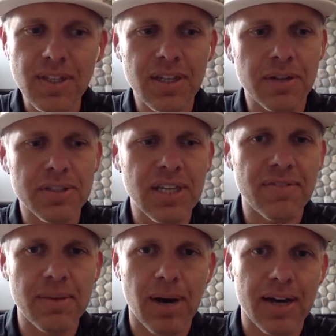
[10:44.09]
you know
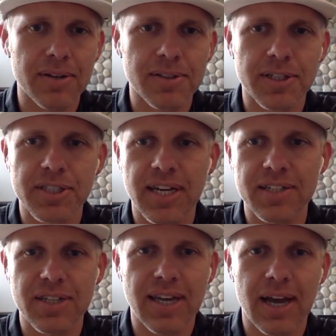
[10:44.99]
tv models are
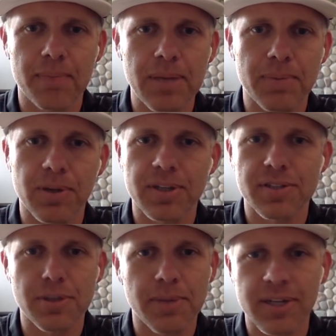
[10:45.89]
changing how people
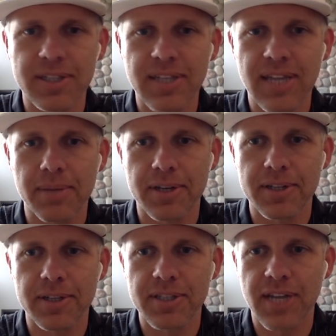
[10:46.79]
consume entertainment are
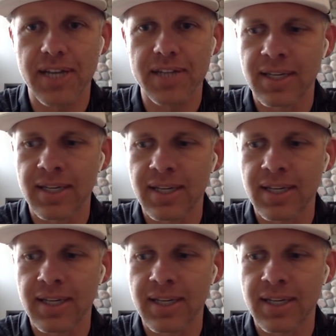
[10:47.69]
changing